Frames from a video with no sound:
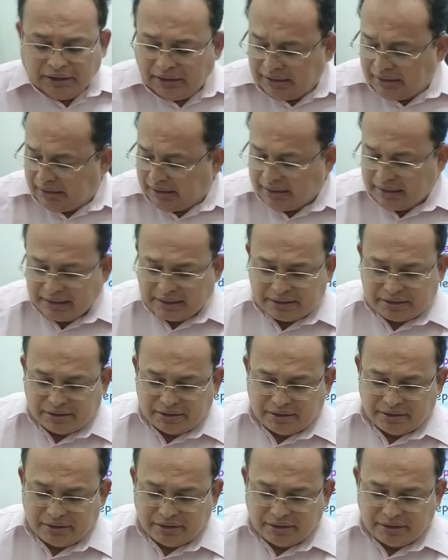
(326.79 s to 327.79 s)
Let us
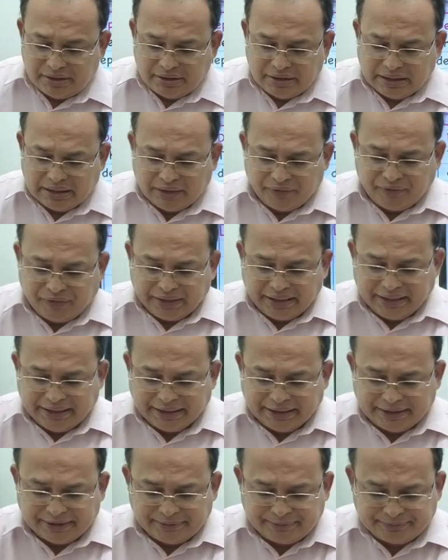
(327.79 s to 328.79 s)
refer here